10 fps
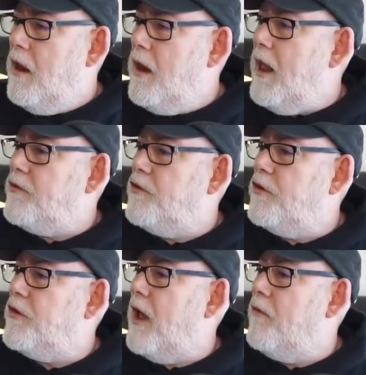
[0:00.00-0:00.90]
Let's
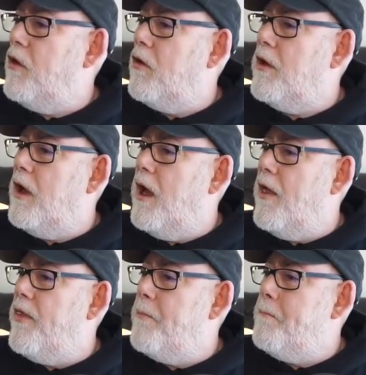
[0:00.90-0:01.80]
just have a look
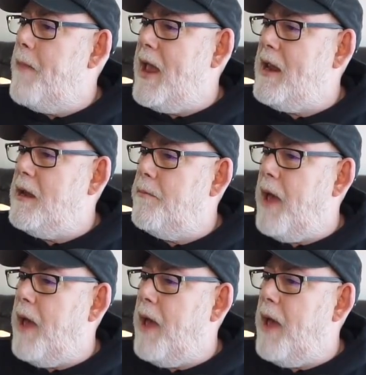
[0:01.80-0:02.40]
at the main